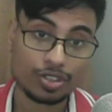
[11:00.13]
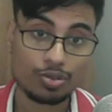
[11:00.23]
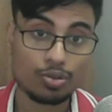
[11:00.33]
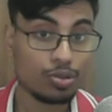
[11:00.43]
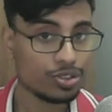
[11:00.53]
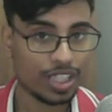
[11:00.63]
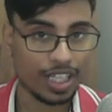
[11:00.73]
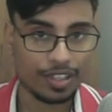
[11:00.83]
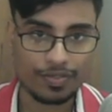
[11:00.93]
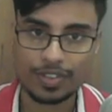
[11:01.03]
a rook
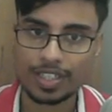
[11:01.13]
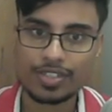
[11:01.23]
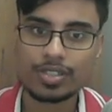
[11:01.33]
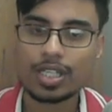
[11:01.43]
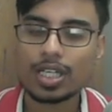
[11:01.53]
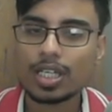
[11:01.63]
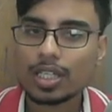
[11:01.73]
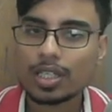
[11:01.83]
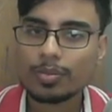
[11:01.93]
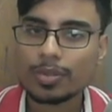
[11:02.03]
sacrifice,
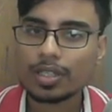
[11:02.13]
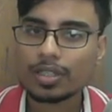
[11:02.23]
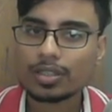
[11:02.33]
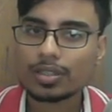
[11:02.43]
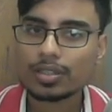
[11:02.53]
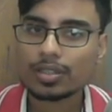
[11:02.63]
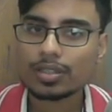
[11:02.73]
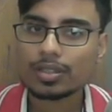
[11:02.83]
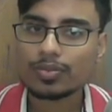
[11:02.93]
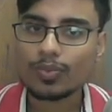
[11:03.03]
but
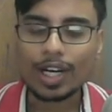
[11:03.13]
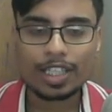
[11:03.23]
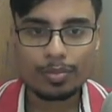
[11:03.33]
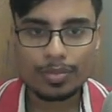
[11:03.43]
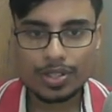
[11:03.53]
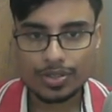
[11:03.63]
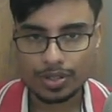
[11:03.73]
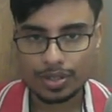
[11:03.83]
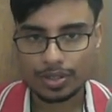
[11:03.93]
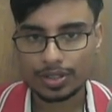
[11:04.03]
white
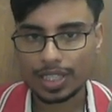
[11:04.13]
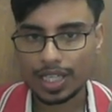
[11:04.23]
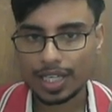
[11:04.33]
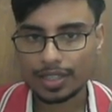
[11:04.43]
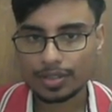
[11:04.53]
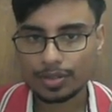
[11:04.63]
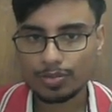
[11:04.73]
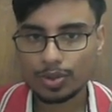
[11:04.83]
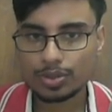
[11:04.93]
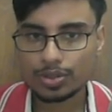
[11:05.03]
missed that
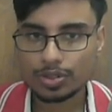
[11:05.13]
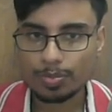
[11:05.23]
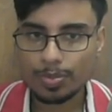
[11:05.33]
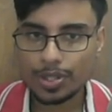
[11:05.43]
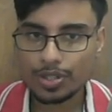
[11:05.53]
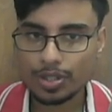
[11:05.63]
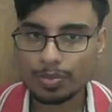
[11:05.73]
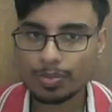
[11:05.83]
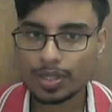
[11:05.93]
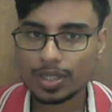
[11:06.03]
both the
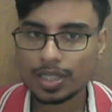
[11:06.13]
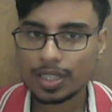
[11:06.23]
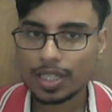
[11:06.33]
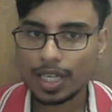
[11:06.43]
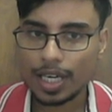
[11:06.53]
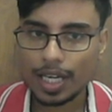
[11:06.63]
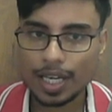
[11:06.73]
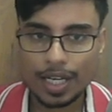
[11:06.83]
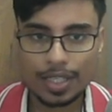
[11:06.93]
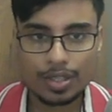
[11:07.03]
bishop
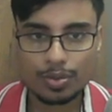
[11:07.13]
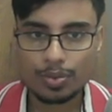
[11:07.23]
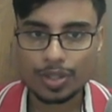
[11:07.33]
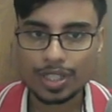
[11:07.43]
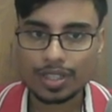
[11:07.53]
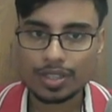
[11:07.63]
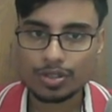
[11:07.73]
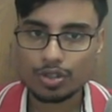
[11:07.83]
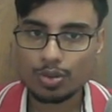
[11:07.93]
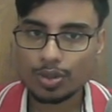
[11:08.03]
and the queen
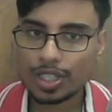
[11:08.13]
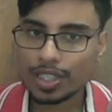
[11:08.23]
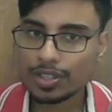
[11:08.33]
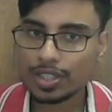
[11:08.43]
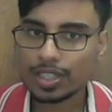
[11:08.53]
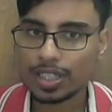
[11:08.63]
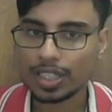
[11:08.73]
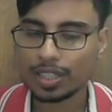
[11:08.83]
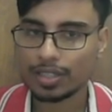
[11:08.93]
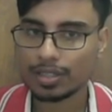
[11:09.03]
is looking at the king,